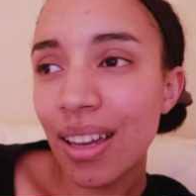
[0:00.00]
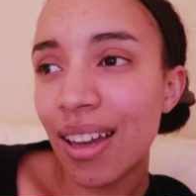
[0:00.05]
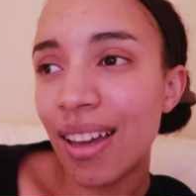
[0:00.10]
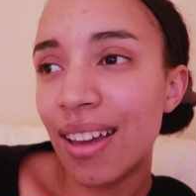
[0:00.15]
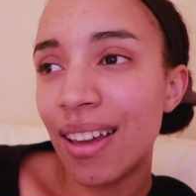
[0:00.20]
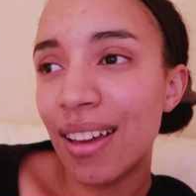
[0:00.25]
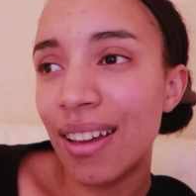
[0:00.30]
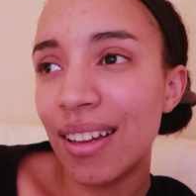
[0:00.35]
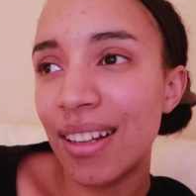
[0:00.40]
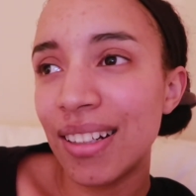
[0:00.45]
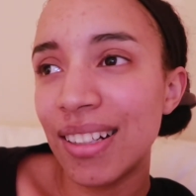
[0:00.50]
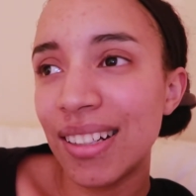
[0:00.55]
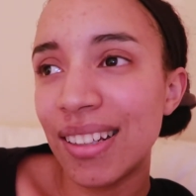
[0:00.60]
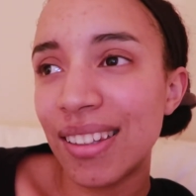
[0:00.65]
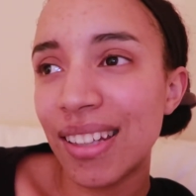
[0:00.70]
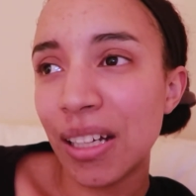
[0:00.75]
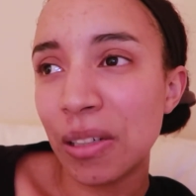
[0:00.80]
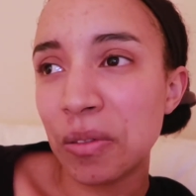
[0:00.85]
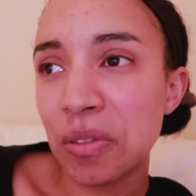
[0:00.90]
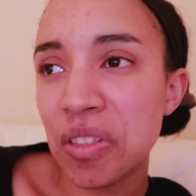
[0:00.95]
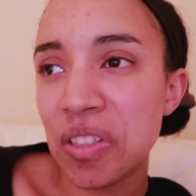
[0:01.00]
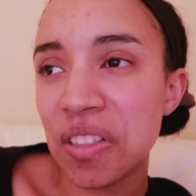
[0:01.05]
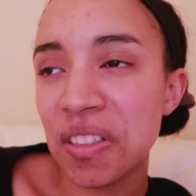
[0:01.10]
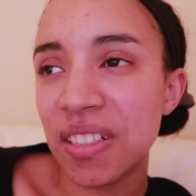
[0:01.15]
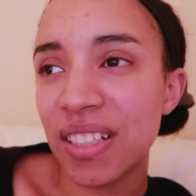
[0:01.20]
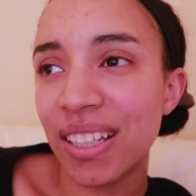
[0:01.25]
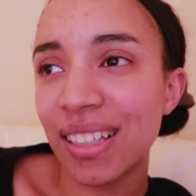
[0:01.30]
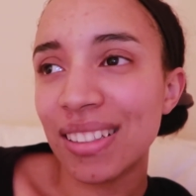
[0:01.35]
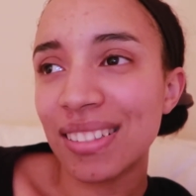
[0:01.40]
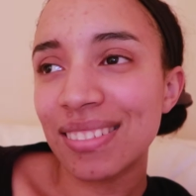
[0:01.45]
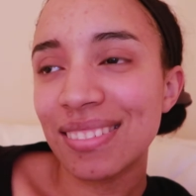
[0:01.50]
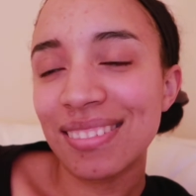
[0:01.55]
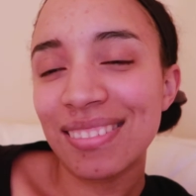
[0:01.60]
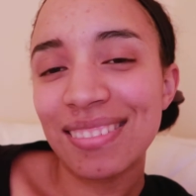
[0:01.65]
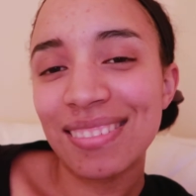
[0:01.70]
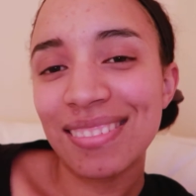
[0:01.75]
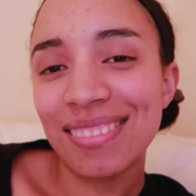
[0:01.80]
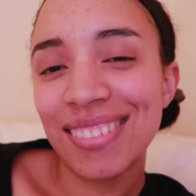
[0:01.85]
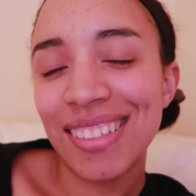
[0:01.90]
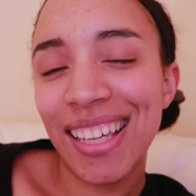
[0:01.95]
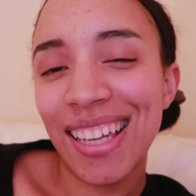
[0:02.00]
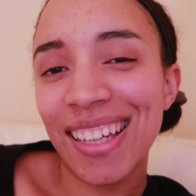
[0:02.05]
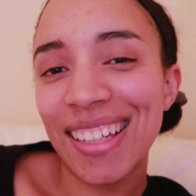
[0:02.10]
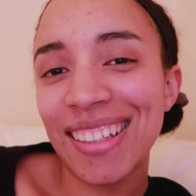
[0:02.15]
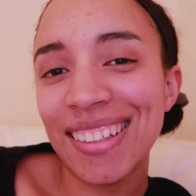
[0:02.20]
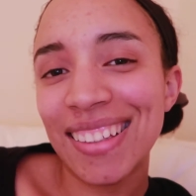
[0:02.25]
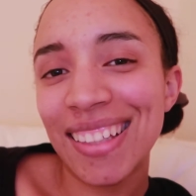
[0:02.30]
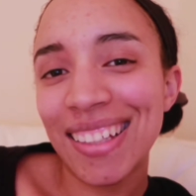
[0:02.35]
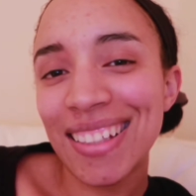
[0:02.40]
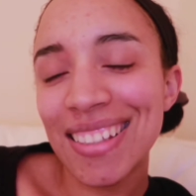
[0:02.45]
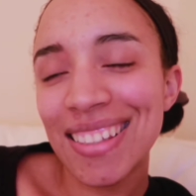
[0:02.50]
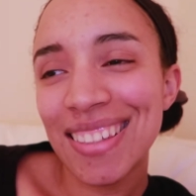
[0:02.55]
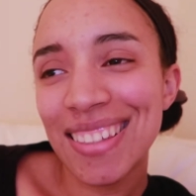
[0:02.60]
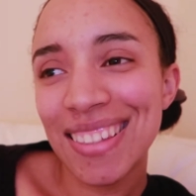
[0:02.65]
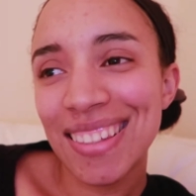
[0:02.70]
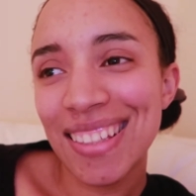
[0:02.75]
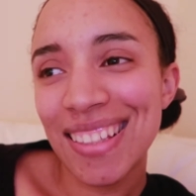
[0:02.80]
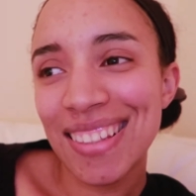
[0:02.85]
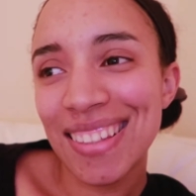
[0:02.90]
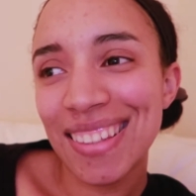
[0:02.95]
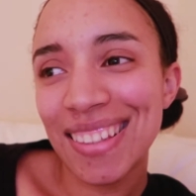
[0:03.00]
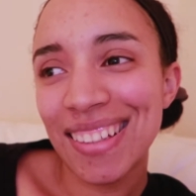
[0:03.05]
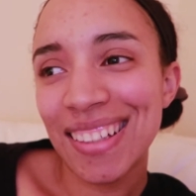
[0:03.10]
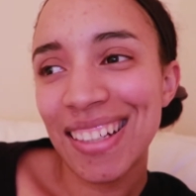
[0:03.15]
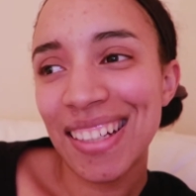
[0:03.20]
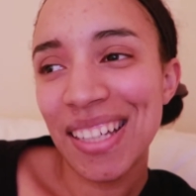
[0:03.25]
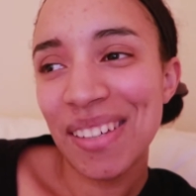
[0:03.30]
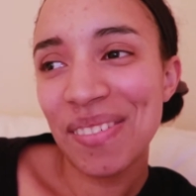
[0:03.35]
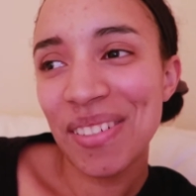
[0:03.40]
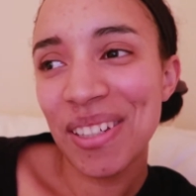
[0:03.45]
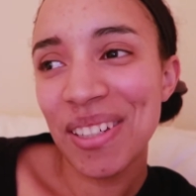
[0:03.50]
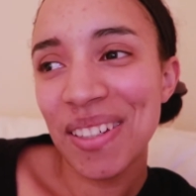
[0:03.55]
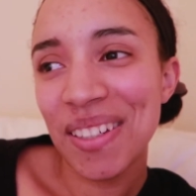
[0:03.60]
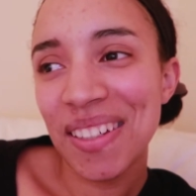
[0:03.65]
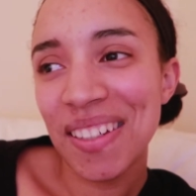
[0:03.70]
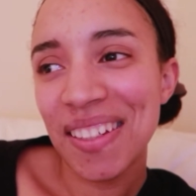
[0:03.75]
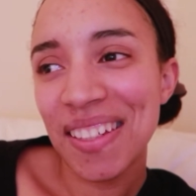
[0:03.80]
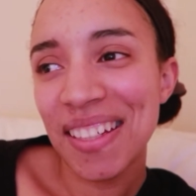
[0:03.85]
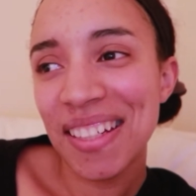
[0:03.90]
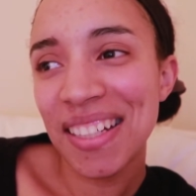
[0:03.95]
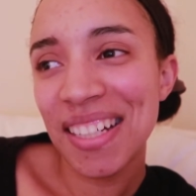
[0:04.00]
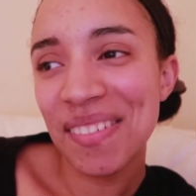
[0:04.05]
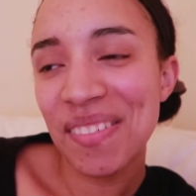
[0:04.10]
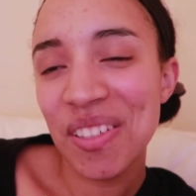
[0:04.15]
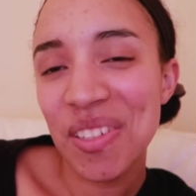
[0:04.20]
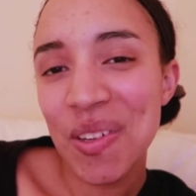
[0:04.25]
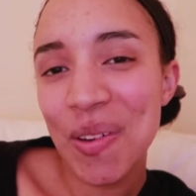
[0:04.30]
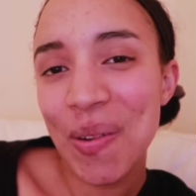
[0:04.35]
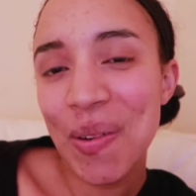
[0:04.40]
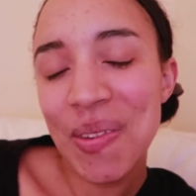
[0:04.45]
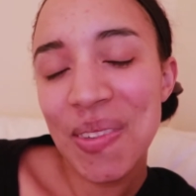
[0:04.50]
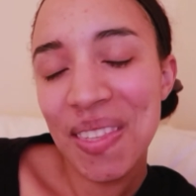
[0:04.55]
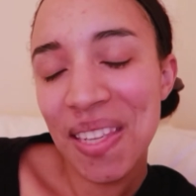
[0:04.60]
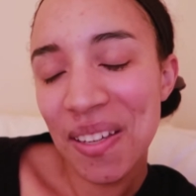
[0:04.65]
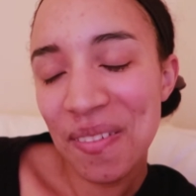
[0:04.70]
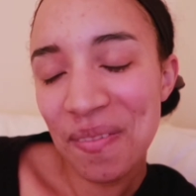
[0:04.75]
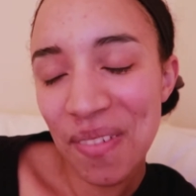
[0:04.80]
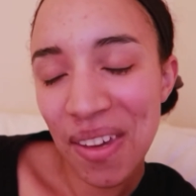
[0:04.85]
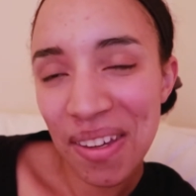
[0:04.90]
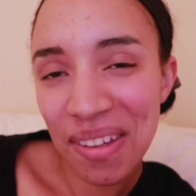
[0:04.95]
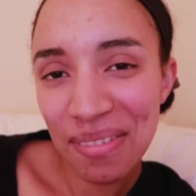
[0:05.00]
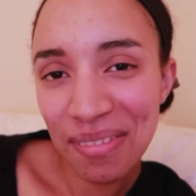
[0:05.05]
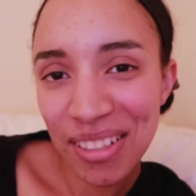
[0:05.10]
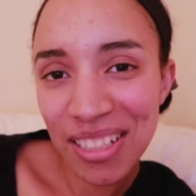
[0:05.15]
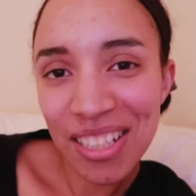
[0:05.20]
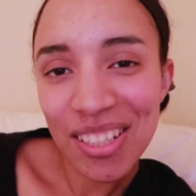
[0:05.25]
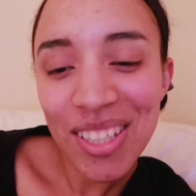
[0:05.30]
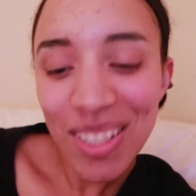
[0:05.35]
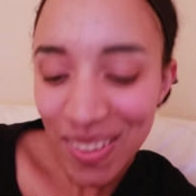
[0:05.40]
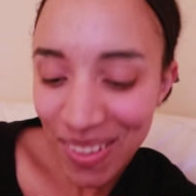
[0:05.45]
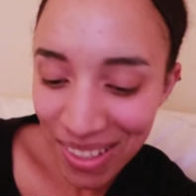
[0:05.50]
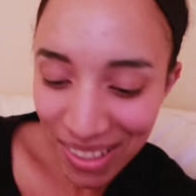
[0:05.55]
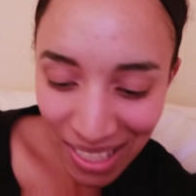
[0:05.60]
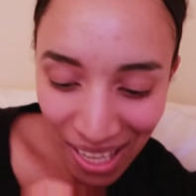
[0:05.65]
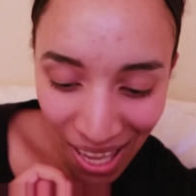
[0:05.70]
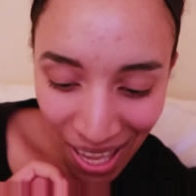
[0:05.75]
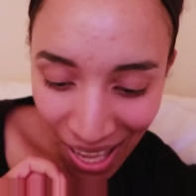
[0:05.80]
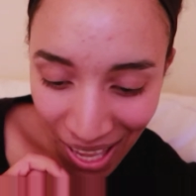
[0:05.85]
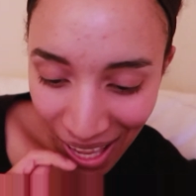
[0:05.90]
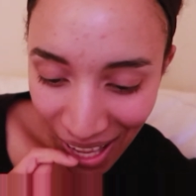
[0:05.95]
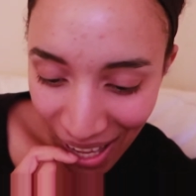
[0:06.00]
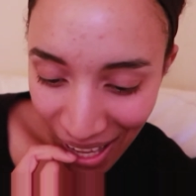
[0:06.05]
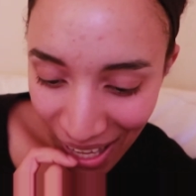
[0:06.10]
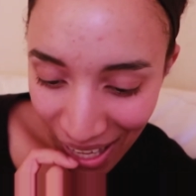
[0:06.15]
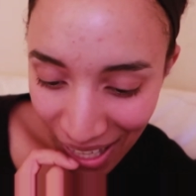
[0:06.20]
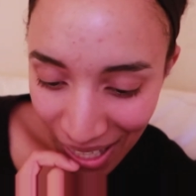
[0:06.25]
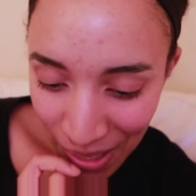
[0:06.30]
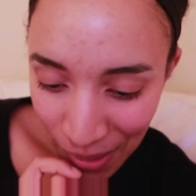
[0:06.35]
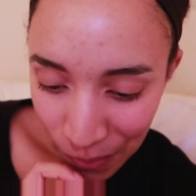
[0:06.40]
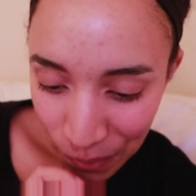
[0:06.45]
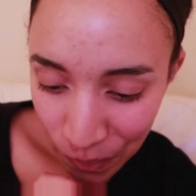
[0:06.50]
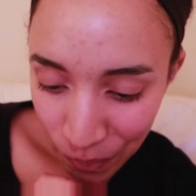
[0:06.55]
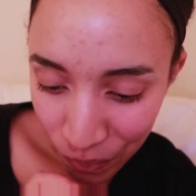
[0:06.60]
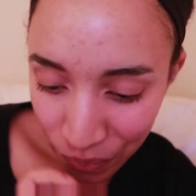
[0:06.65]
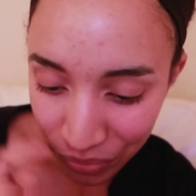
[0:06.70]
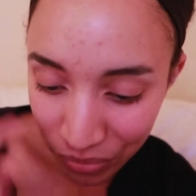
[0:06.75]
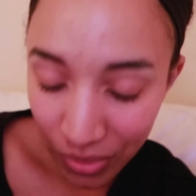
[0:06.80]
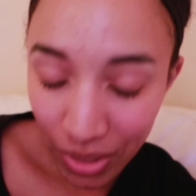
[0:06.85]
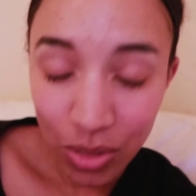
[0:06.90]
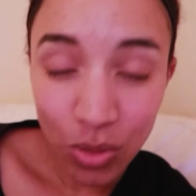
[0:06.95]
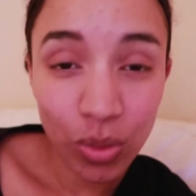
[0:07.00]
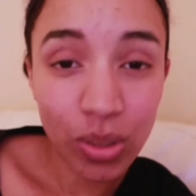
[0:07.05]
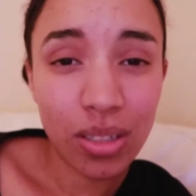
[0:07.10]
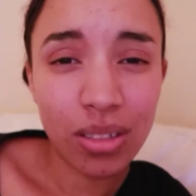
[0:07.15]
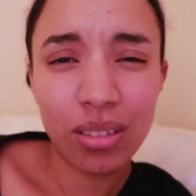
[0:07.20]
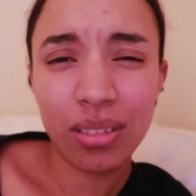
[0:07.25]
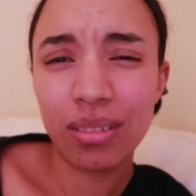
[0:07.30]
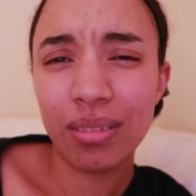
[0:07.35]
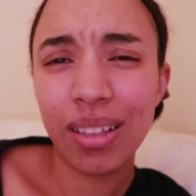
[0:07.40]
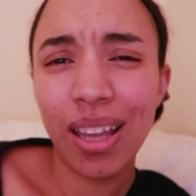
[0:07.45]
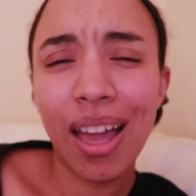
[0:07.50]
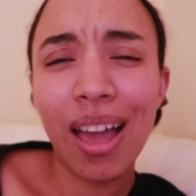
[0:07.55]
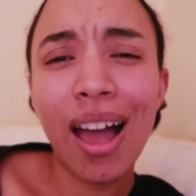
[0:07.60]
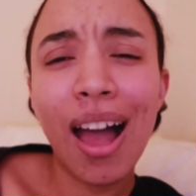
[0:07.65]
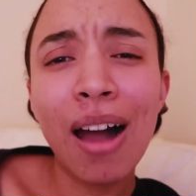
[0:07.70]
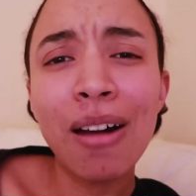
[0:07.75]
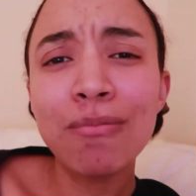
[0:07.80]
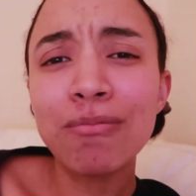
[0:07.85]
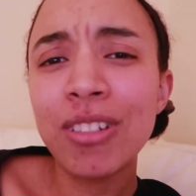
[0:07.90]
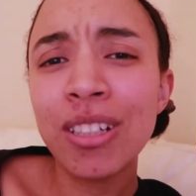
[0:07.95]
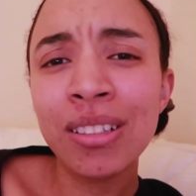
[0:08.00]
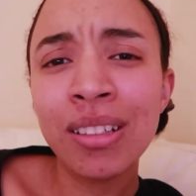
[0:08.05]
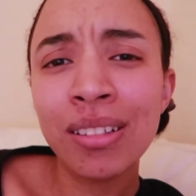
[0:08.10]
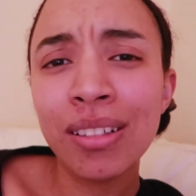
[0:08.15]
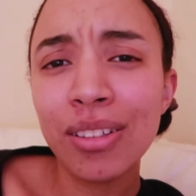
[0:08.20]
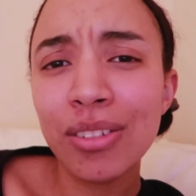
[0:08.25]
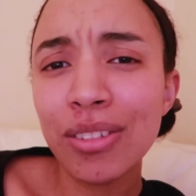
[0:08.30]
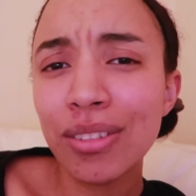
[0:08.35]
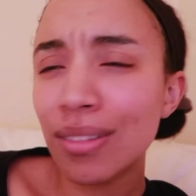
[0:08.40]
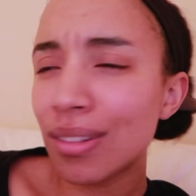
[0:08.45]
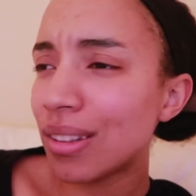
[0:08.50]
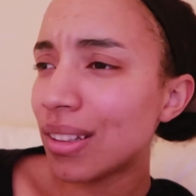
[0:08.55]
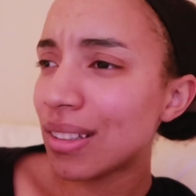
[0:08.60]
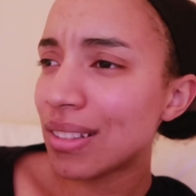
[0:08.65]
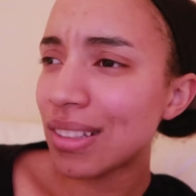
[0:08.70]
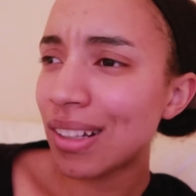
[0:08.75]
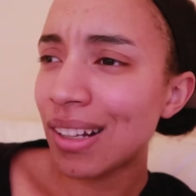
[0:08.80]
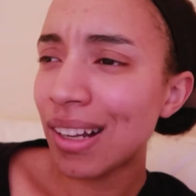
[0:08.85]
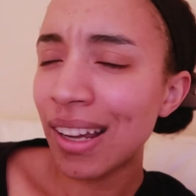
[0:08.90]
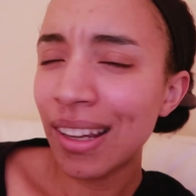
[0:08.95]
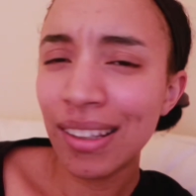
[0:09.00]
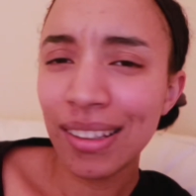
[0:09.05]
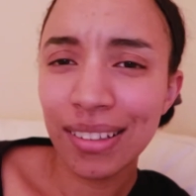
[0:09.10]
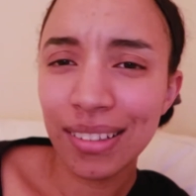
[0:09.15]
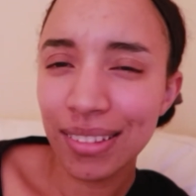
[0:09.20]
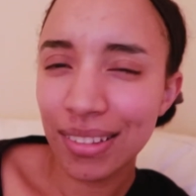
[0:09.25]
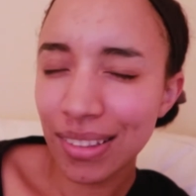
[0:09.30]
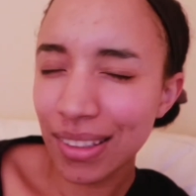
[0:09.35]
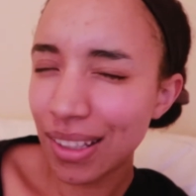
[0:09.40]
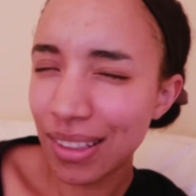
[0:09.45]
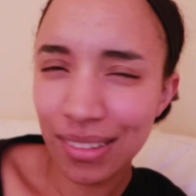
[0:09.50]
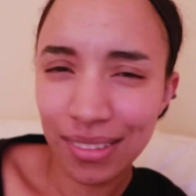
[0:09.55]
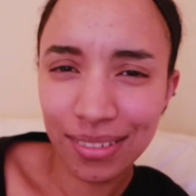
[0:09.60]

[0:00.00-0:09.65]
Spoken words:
And in that, I was just like, yeah, that's a clever choice and very funny choice. So I'm going on the things I like.